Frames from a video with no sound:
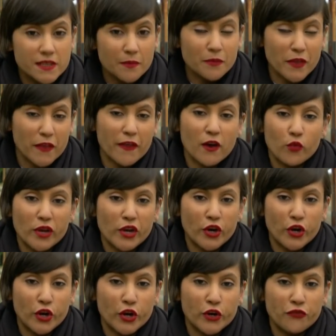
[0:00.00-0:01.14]
something that we
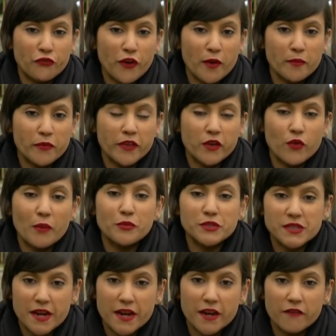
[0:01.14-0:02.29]
heard from the
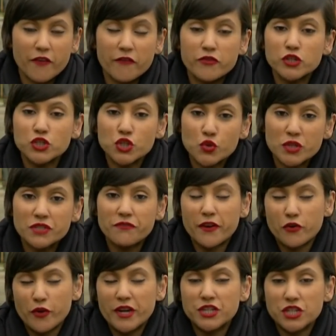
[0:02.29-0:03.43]
representative of the Jewish
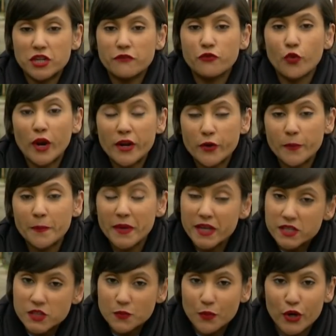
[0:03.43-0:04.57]
Federation of Greater
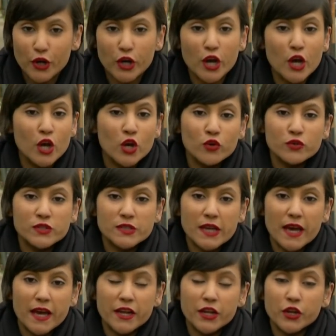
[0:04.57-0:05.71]
Pittsburgh, who
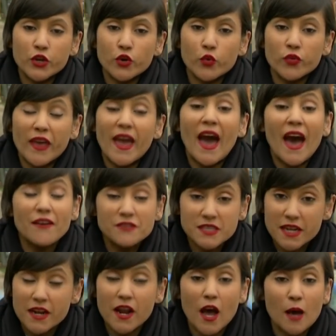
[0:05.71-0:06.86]
said, you know, they have
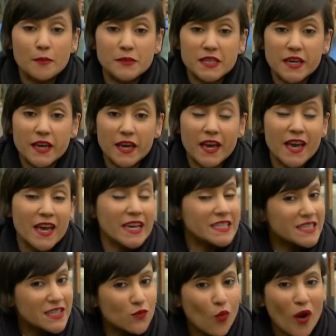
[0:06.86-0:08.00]
seen an uptick. He
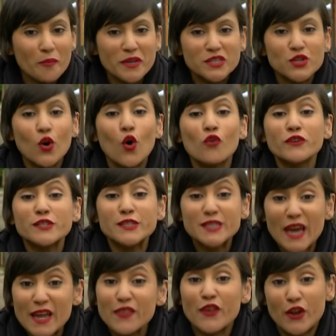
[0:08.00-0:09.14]
didn't want me to
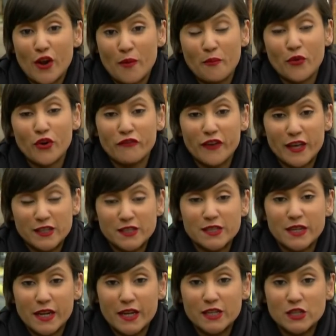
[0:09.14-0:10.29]
overstate the number of
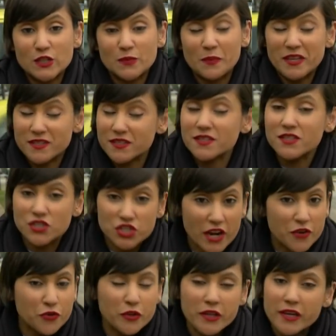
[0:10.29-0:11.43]
incidents because this has
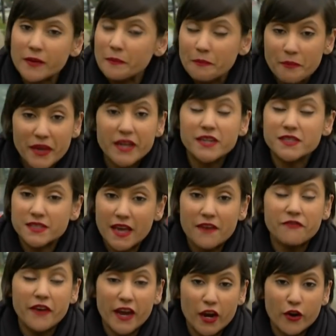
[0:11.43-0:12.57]
generally been a
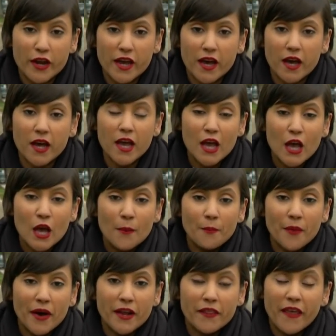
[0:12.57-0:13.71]
safe area,
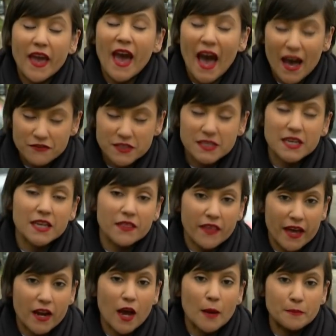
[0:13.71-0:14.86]
but they have seen
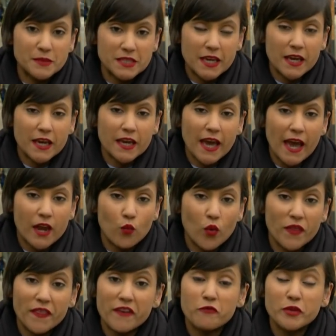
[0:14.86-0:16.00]
that uptick. And
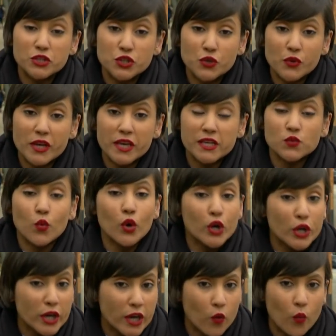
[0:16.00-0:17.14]
what they've been doing is
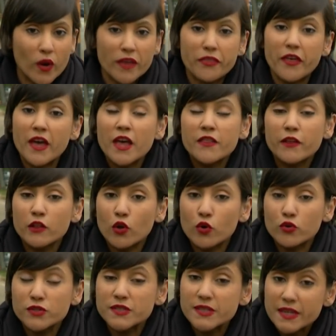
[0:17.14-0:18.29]
working with the
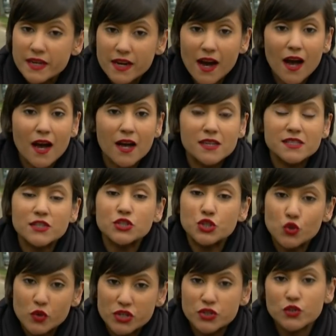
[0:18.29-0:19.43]
local synagogues and
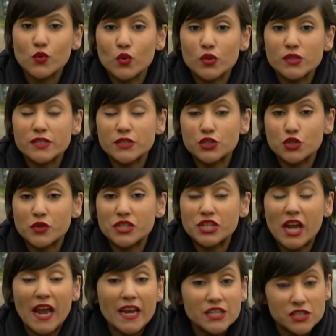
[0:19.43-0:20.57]
Jewish schools and Jewish
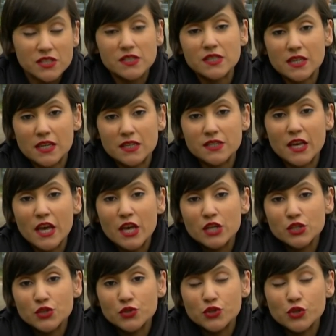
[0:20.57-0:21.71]
agencies
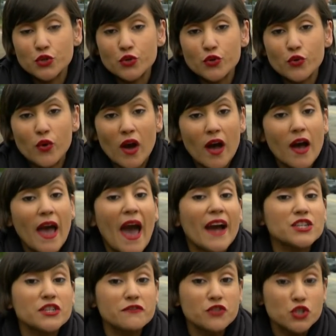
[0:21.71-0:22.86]
to do uh,
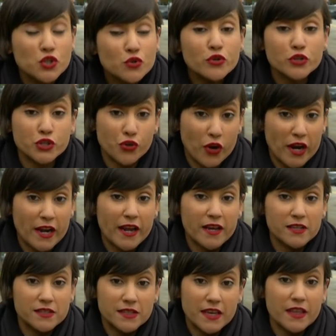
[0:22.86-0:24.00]
active shooter
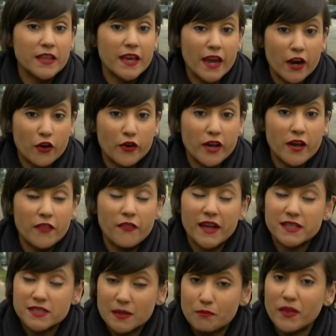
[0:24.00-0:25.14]
trainings in the area. And
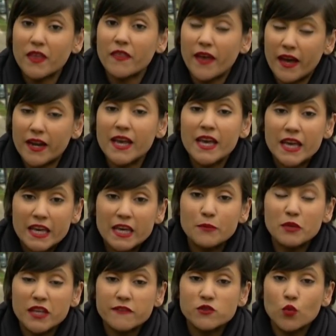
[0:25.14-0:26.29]
that's something that he
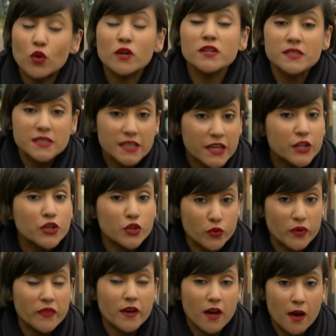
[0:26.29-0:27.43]
believes will continue in the